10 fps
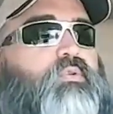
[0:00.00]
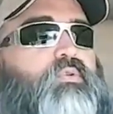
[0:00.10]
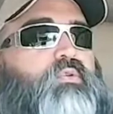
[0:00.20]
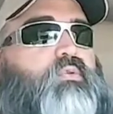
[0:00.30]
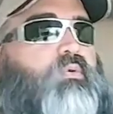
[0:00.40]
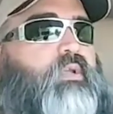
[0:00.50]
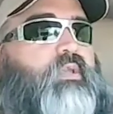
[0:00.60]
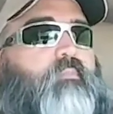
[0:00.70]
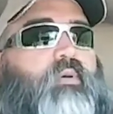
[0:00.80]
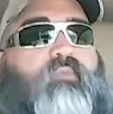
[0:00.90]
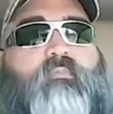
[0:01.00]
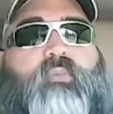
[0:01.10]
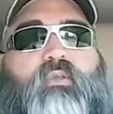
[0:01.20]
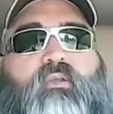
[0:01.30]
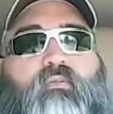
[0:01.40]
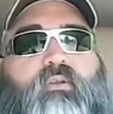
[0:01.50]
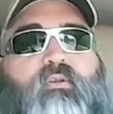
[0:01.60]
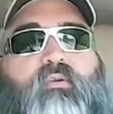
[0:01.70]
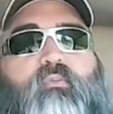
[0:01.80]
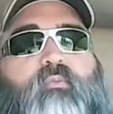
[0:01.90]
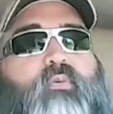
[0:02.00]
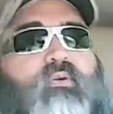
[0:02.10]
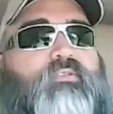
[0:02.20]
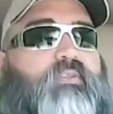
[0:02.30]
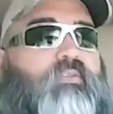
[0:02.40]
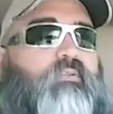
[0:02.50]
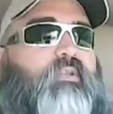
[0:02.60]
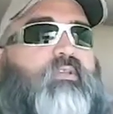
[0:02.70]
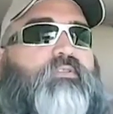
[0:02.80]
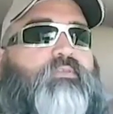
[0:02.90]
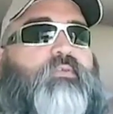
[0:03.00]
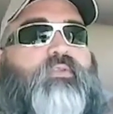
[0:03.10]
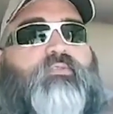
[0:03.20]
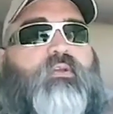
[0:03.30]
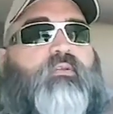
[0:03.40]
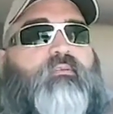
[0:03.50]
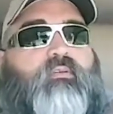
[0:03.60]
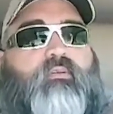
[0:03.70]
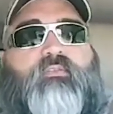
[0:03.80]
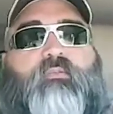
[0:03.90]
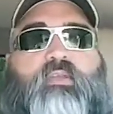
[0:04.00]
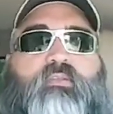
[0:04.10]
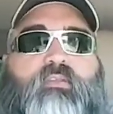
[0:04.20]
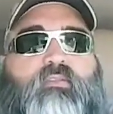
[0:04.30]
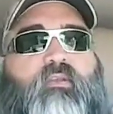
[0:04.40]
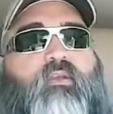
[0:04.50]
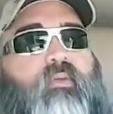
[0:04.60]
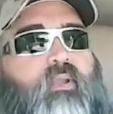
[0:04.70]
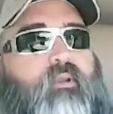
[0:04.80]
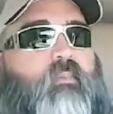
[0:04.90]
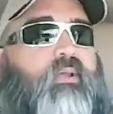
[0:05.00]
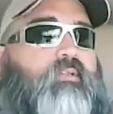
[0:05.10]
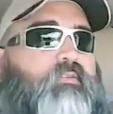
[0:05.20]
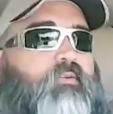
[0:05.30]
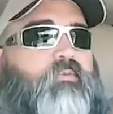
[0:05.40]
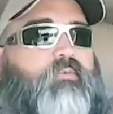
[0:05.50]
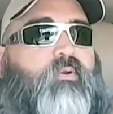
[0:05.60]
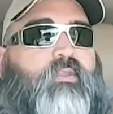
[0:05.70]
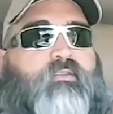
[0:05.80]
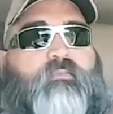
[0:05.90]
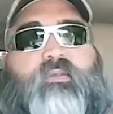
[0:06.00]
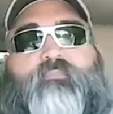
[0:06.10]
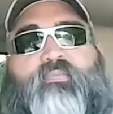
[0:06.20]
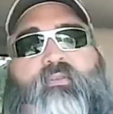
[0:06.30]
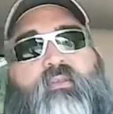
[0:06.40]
going above and beyond what a normal person does with their truck. Somebody tells you, I put a lot of miles, 30, 40,000 miles.